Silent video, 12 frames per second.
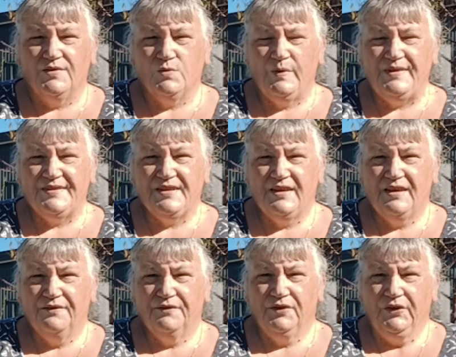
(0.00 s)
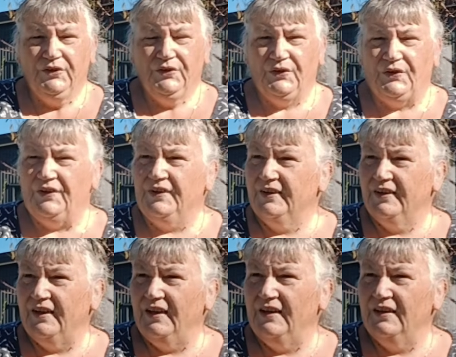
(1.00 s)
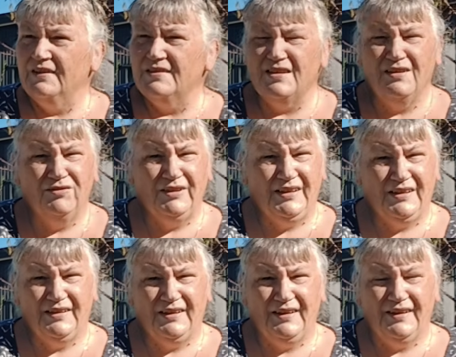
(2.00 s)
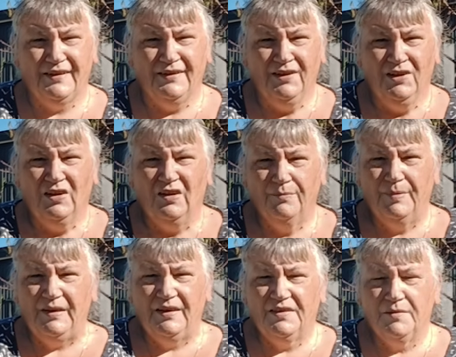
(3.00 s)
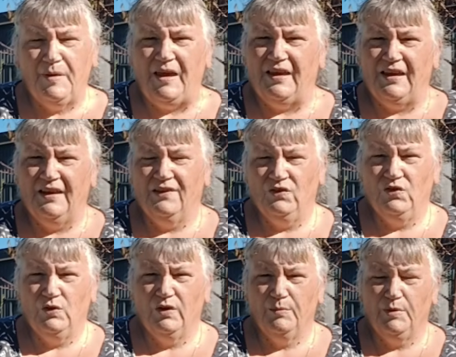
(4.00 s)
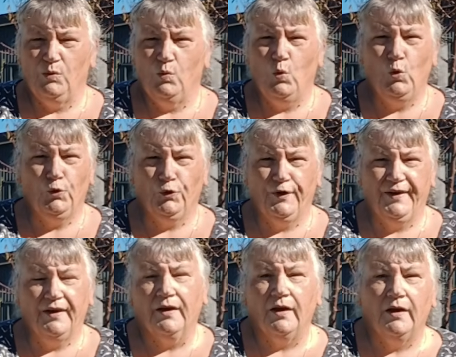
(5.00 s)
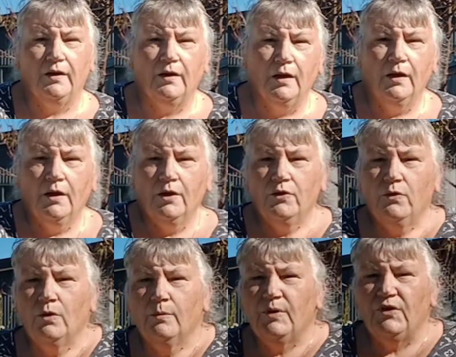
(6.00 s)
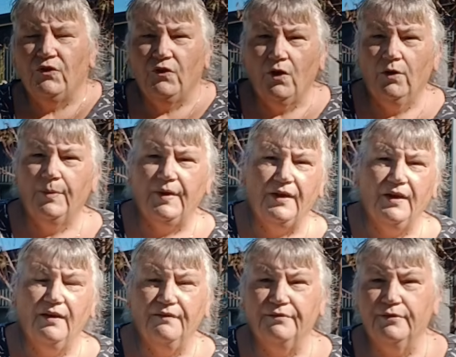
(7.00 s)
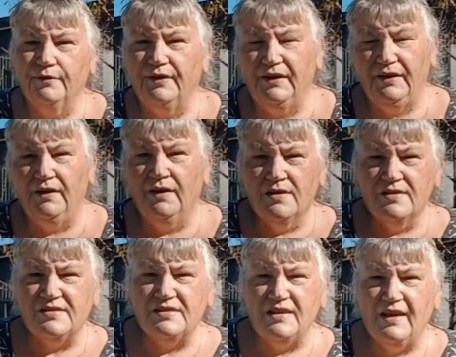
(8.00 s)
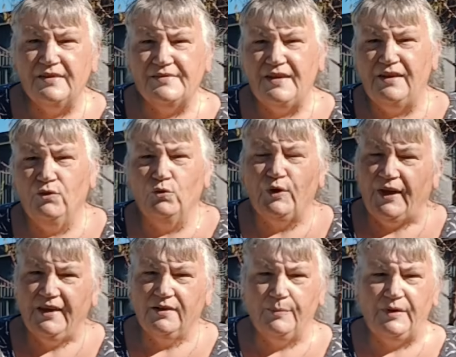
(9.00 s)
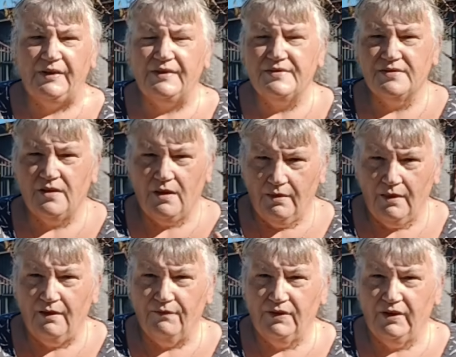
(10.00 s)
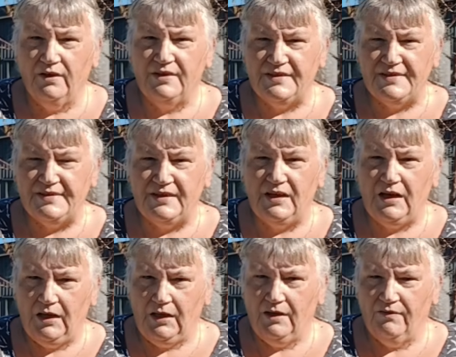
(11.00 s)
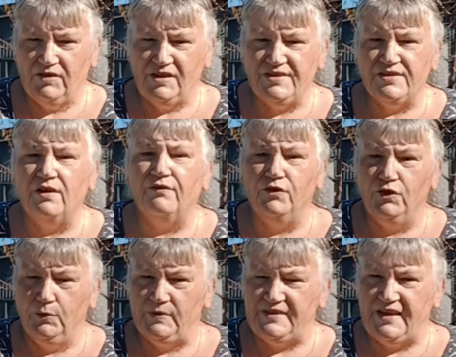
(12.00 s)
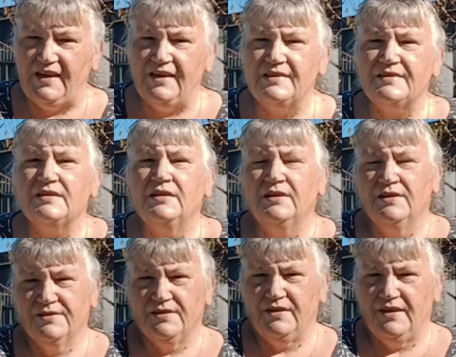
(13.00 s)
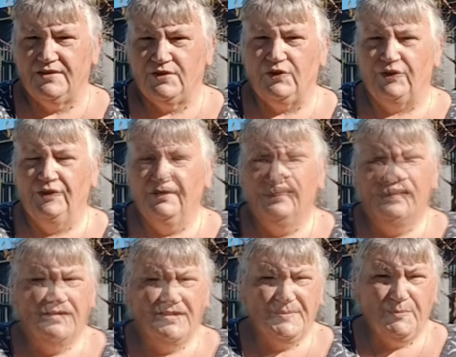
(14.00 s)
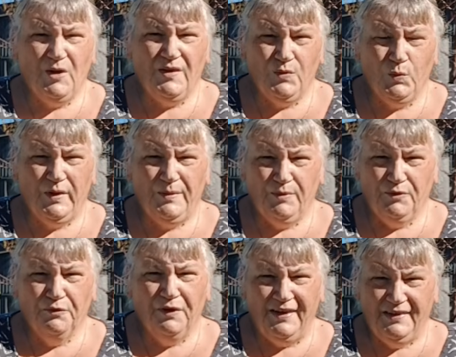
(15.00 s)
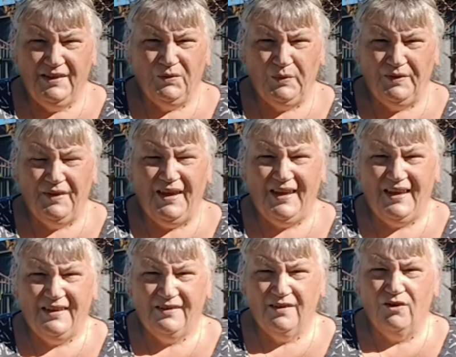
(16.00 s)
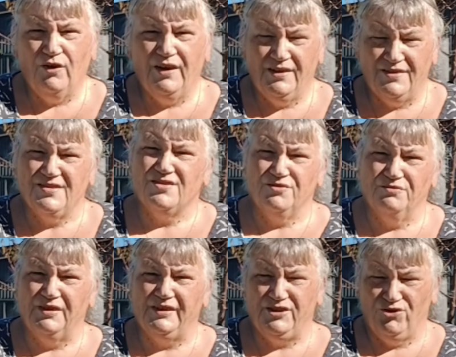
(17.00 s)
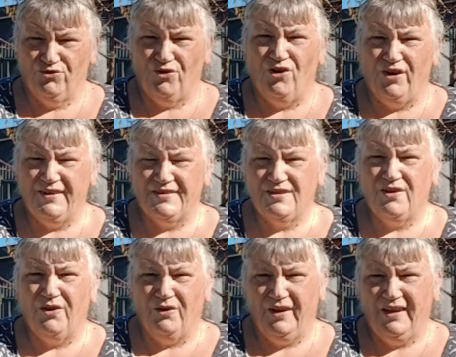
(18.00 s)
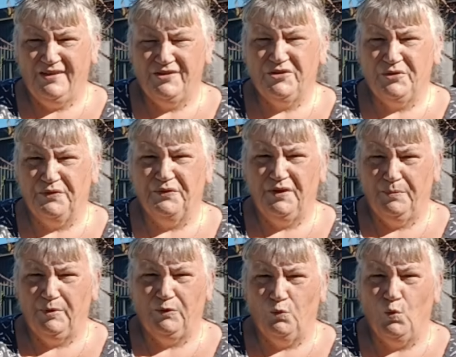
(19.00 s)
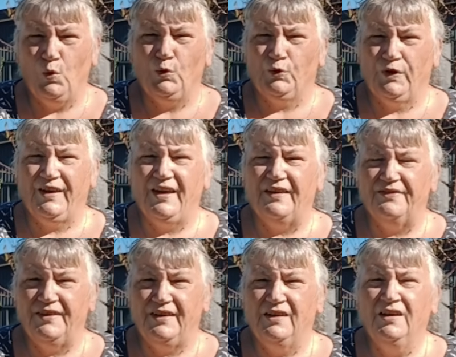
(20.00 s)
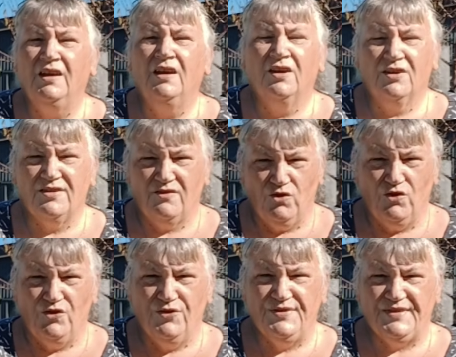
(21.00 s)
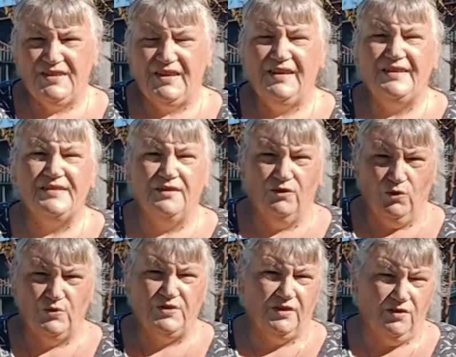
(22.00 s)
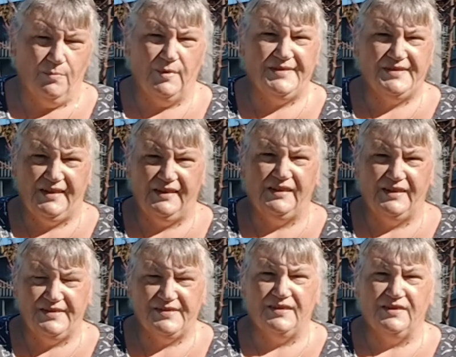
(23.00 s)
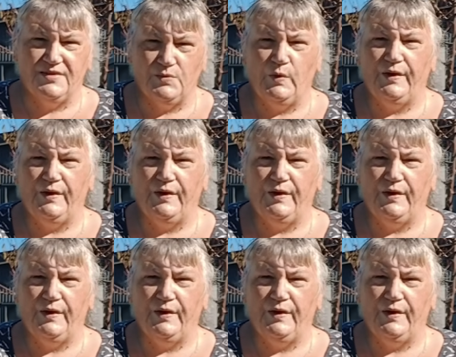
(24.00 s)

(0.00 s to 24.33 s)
it's Wednesday afternoon and it's lovely out here. I've been out the back garden doing a bit of watering and doing a bit of scoping out for any slugs and or caterpillars. Thankfully I didn't see any evidence of new attacks, so that's good. Despite the wee bit of rain that we've had, the ground is still really dry, so I had to do a fair bit of watering out there because I've got new seeds and of course I've got my seedlings in as